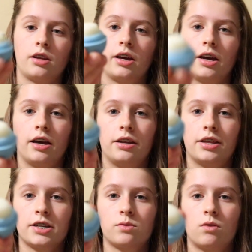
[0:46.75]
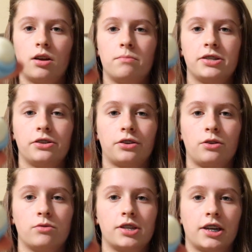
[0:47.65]
and this one I'm still
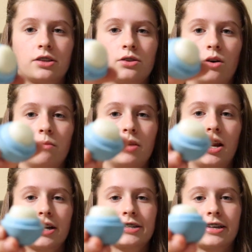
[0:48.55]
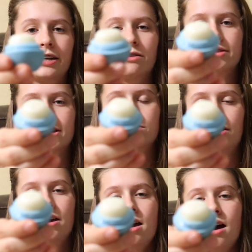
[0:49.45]
using, so I'm not actually going to use this
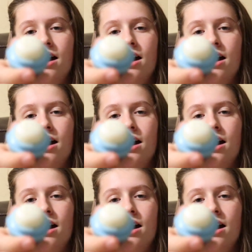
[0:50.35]
one,